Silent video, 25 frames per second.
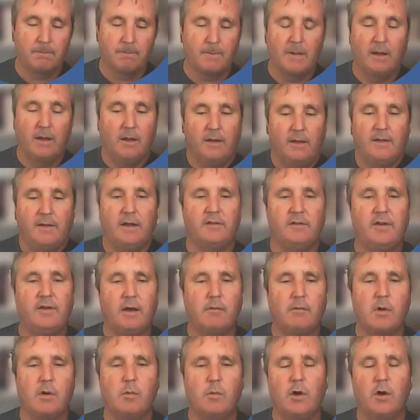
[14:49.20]
And that's how
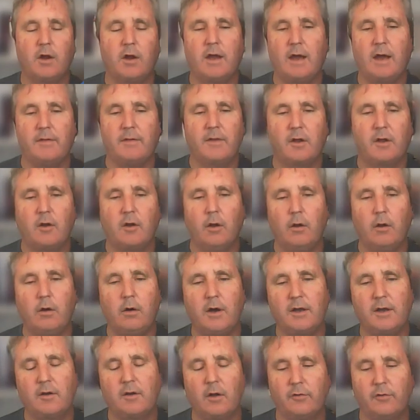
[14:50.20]
we work out the
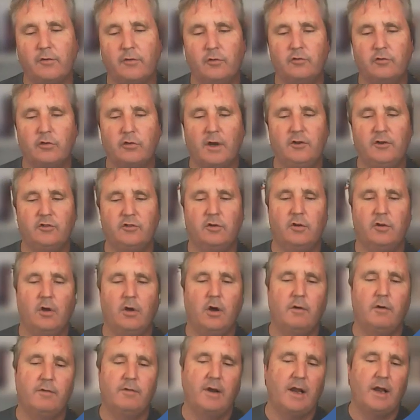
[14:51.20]
chloride concentration
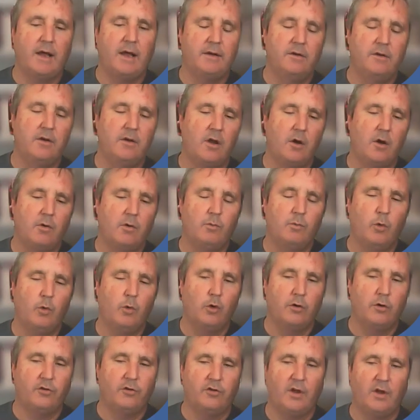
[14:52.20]
of an unknown
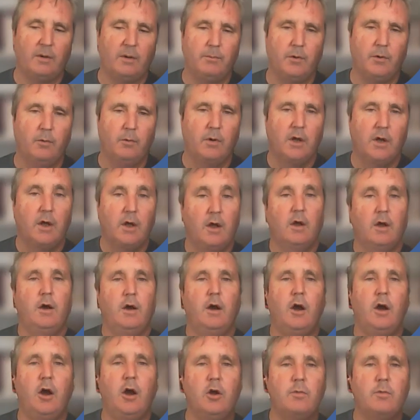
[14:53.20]
water sample. I
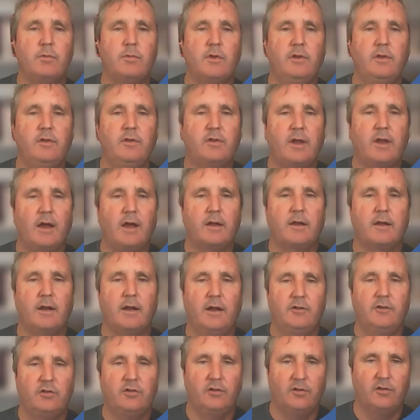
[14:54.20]
hope these
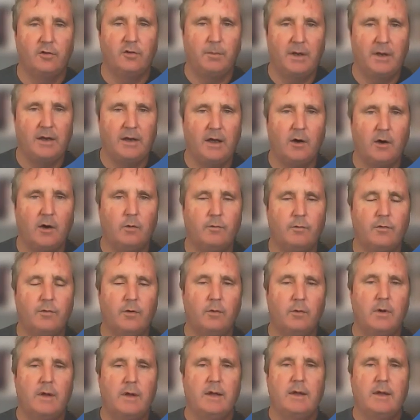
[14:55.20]
calculations have been
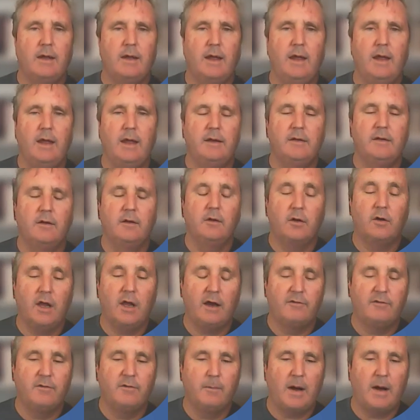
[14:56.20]
helpful, and look
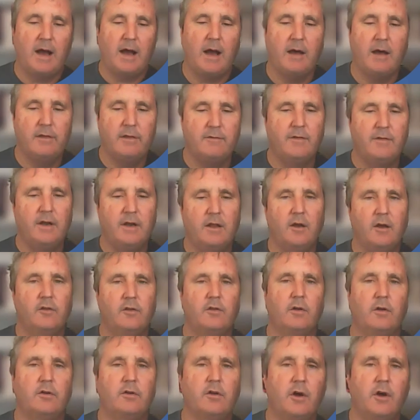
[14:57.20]
out for my other
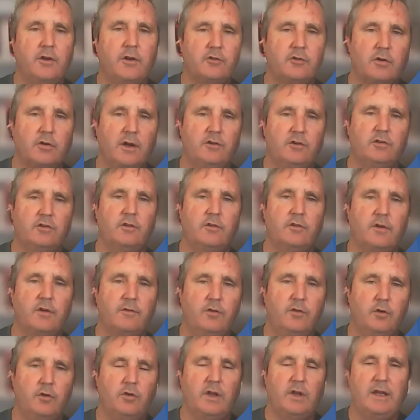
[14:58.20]
videos on titrations
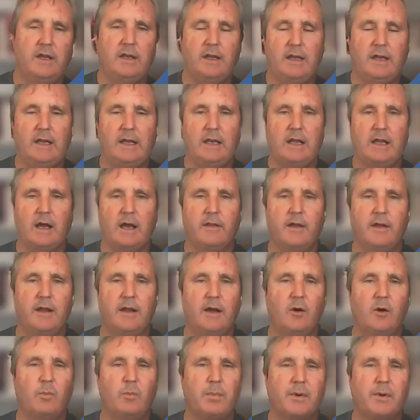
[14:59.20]
if you need any other
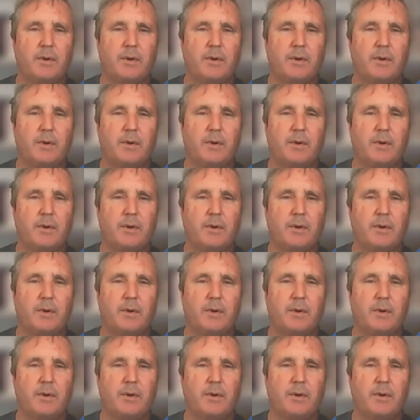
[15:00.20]
help.